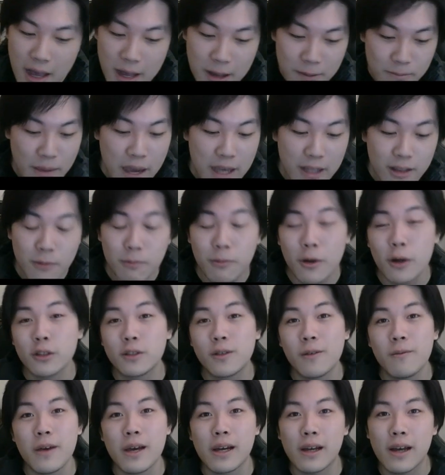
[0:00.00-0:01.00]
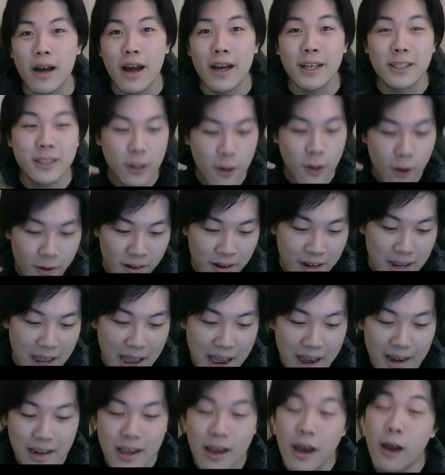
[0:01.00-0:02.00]
Make the most of it, guys. Cotton
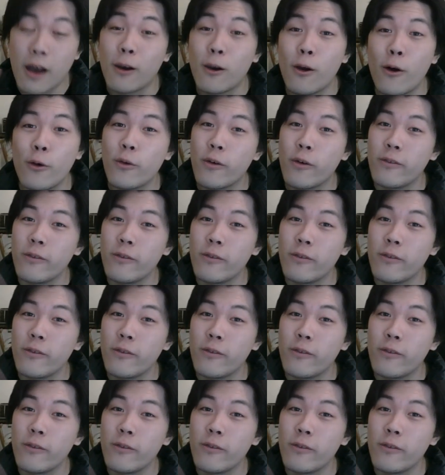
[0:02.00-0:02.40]
Candy along